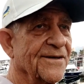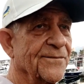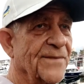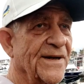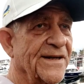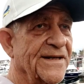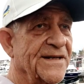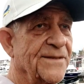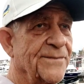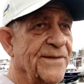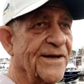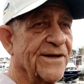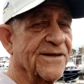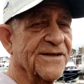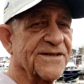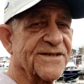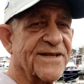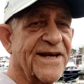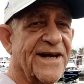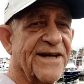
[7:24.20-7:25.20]
My
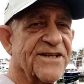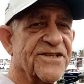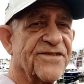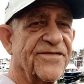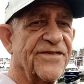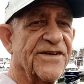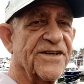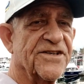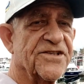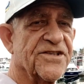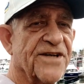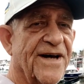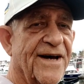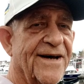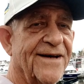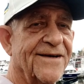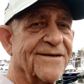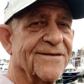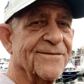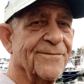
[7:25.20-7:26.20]
email is
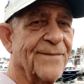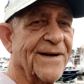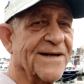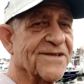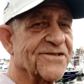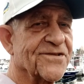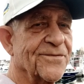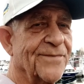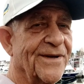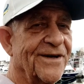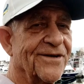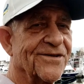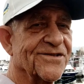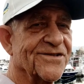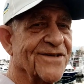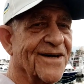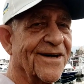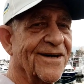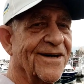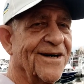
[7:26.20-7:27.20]

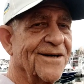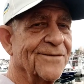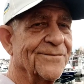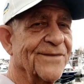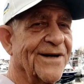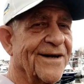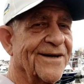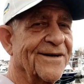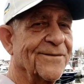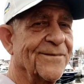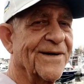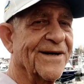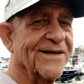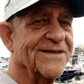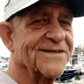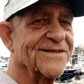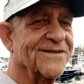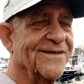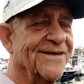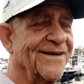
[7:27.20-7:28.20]

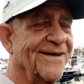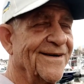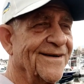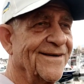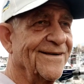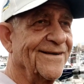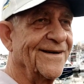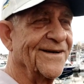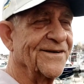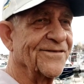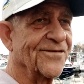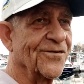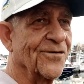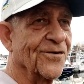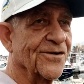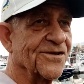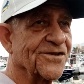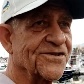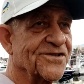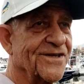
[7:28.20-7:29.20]
catchfish@masturbators.com.mx, and of
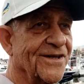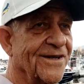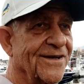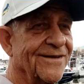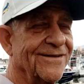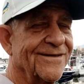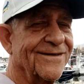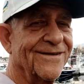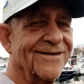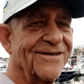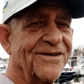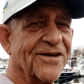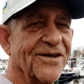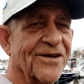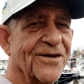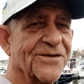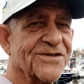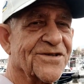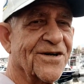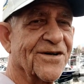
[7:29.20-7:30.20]
course you
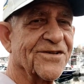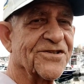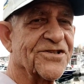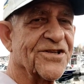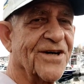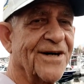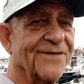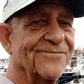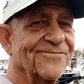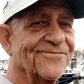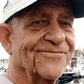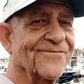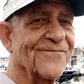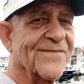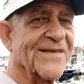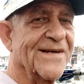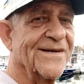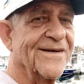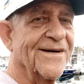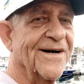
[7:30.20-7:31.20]
can always call the shop.
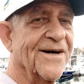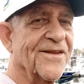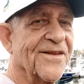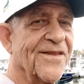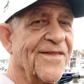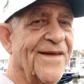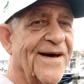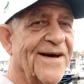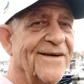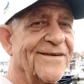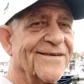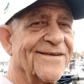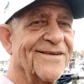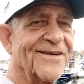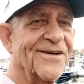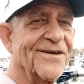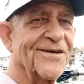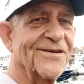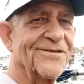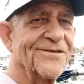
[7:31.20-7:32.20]
Other than that,
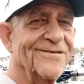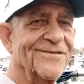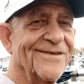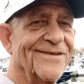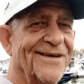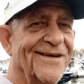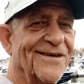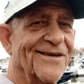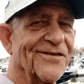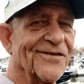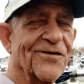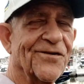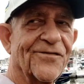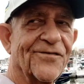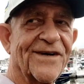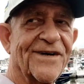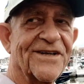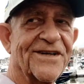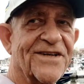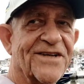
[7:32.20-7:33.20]
don't
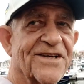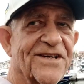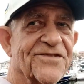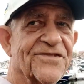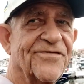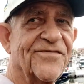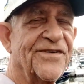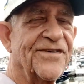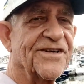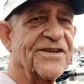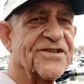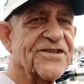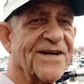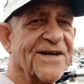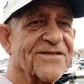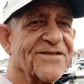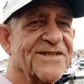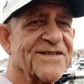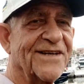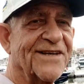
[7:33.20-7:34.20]
forget to catch your fish.
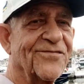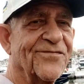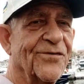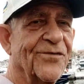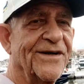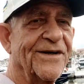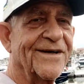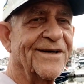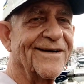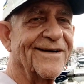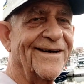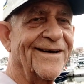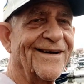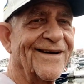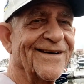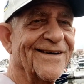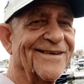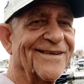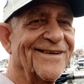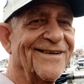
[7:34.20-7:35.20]
Have a safe week,
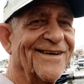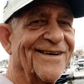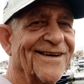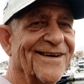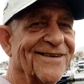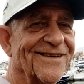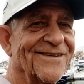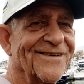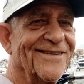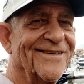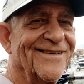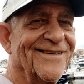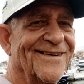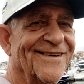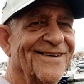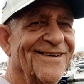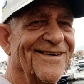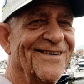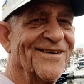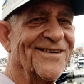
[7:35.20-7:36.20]
and
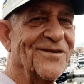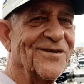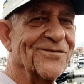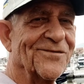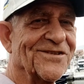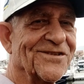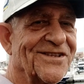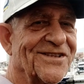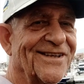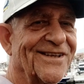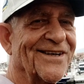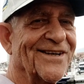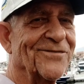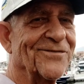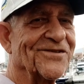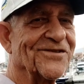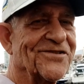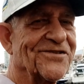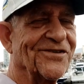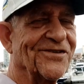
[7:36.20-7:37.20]
we'll see you again
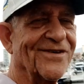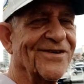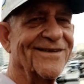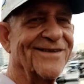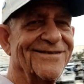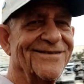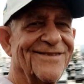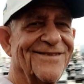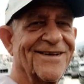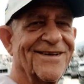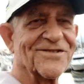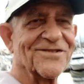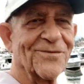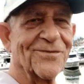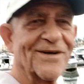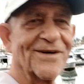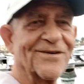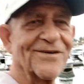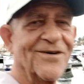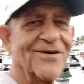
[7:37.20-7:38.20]
real soon. That's the
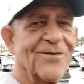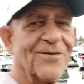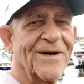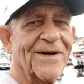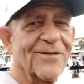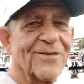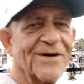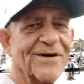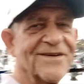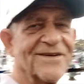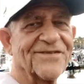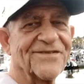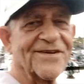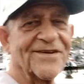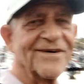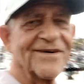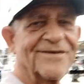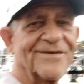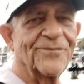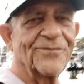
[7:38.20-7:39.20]
way. Oh, by the way, this
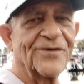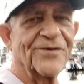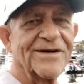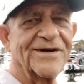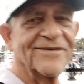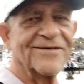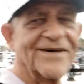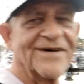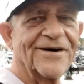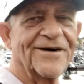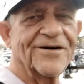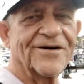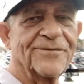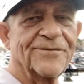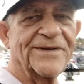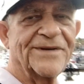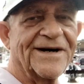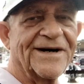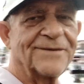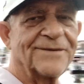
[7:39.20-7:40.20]
is the Marina
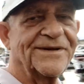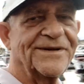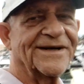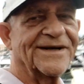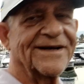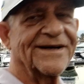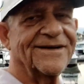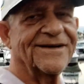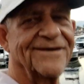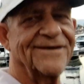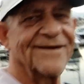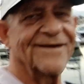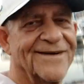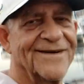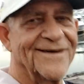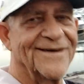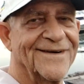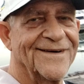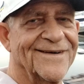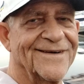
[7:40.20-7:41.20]
Vallarta behind me again,
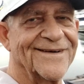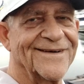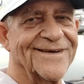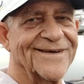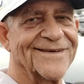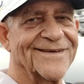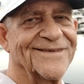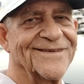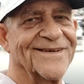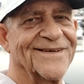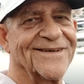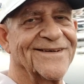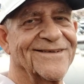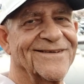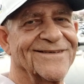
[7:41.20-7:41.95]
and